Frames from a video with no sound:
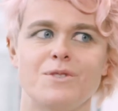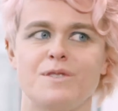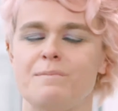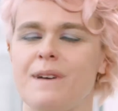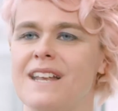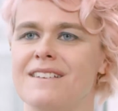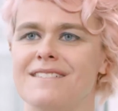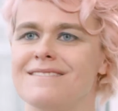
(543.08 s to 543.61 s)

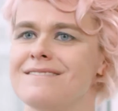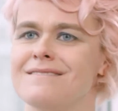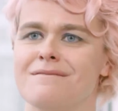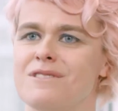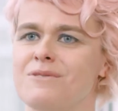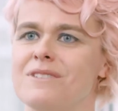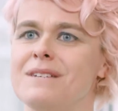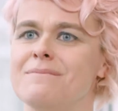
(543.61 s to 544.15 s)
spent
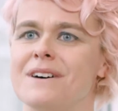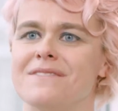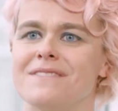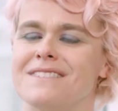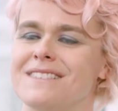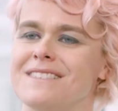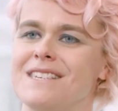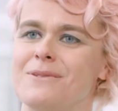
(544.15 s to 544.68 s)
3
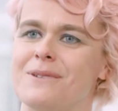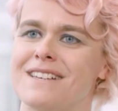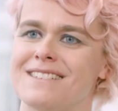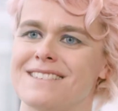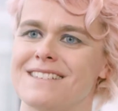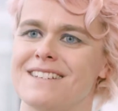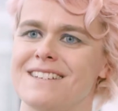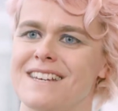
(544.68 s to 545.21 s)
months in the
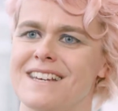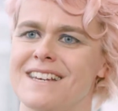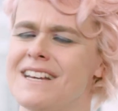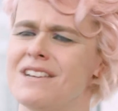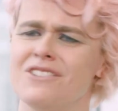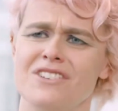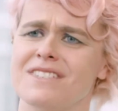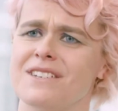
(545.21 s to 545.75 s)
US this year,
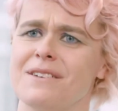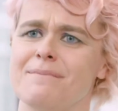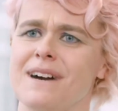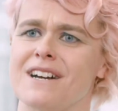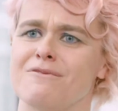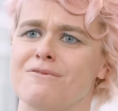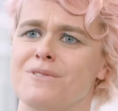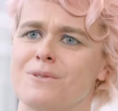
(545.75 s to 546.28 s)
just going
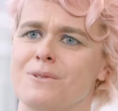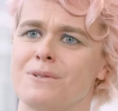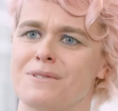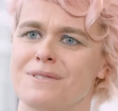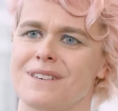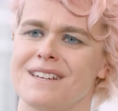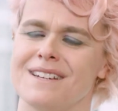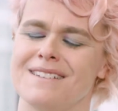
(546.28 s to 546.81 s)
back and
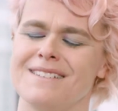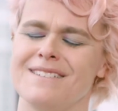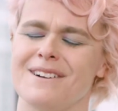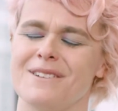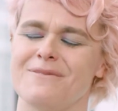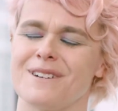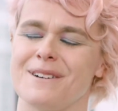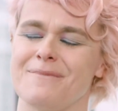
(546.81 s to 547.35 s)
forth, and you
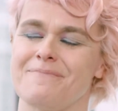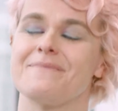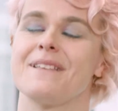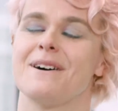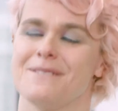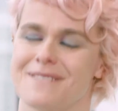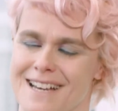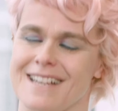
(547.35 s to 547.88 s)
kind of go,
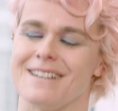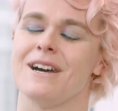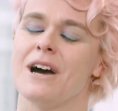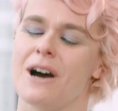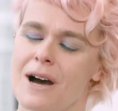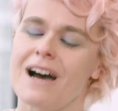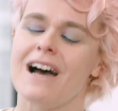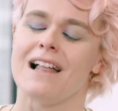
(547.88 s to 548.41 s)
okay,
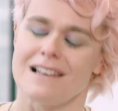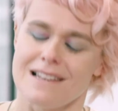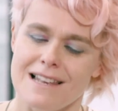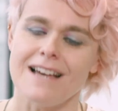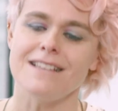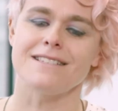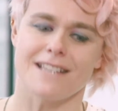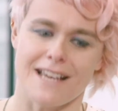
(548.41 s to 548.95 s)

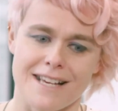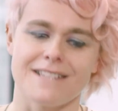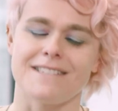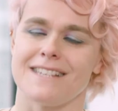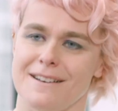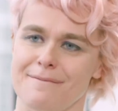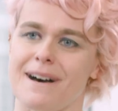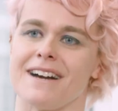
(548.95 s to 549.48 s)
let's take a
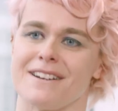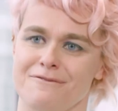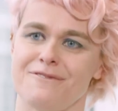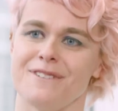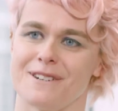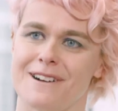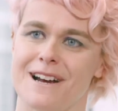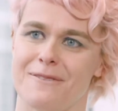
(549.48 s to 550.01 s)
step back and
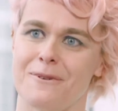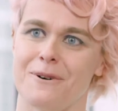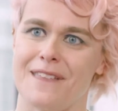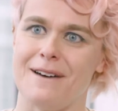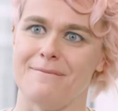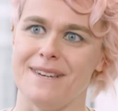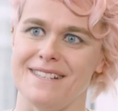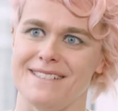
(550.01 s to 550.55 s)
figure out what
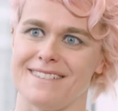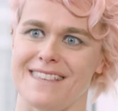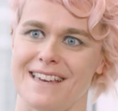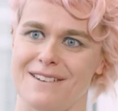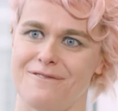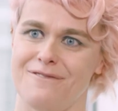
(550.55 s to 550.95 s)
that means then